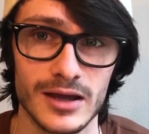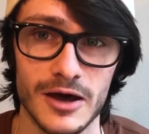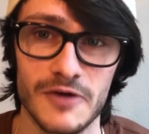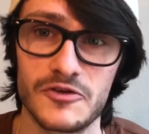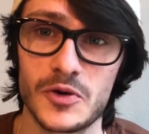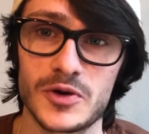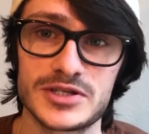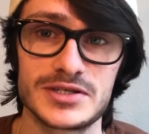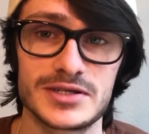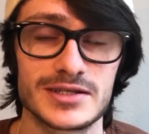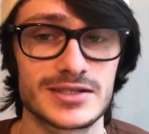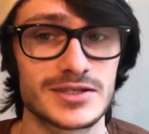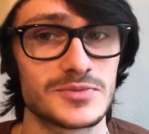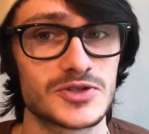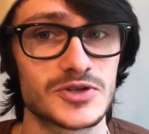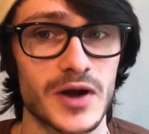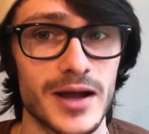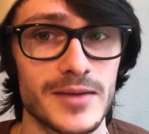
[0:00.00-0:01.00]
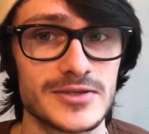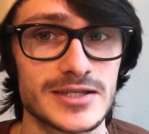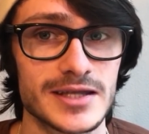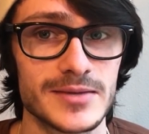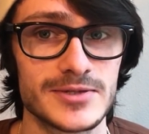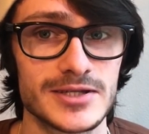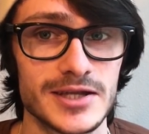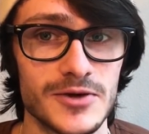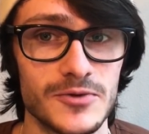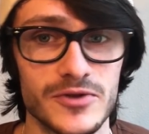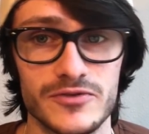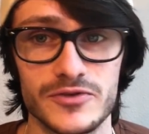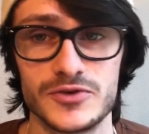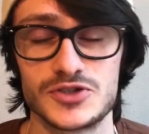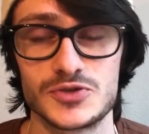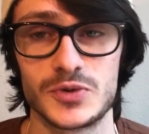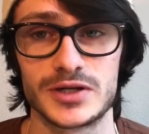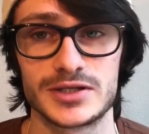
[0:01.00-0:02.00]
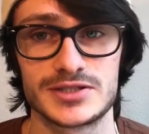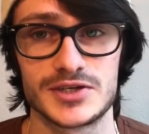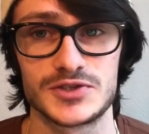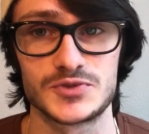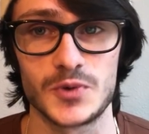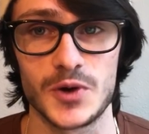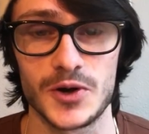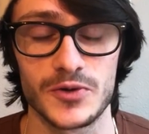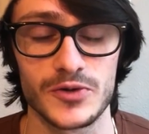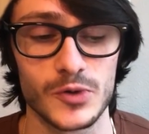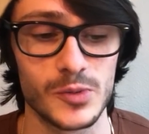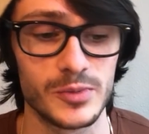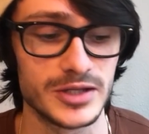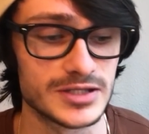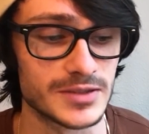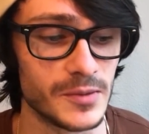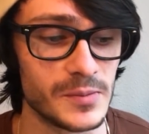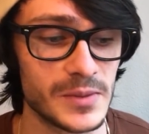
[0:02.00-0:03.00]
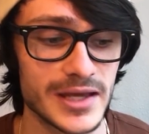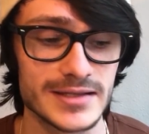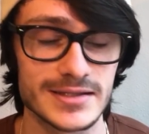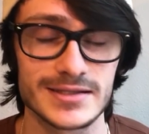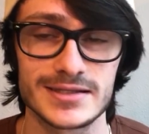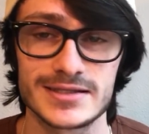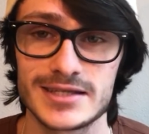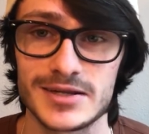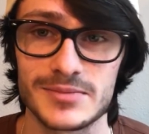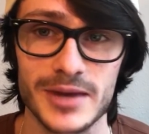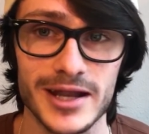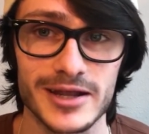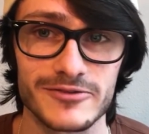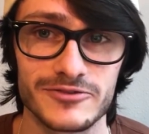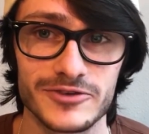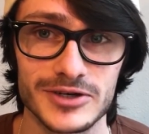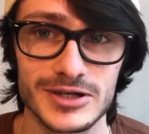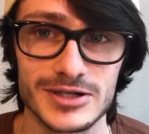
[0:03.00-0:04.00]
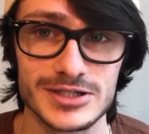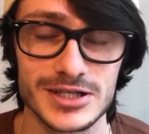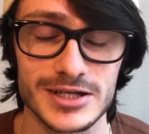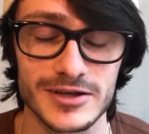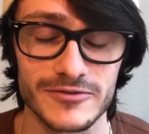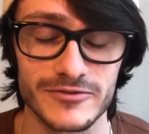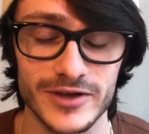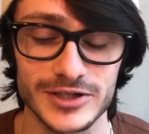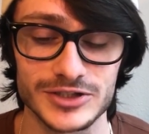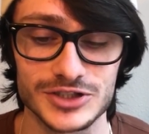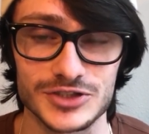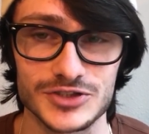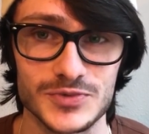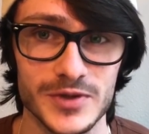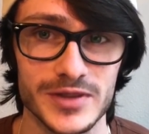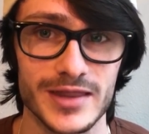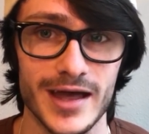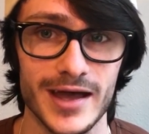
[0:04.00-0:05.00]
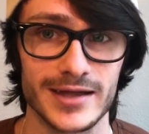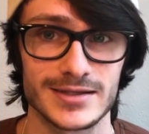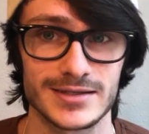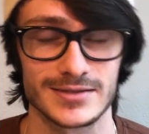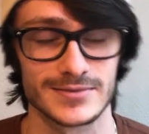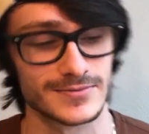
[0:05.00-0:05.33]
Of course, you can subscribe, stay up to date with future ones as well. There will be some amazing cinematic footage and adventures with that.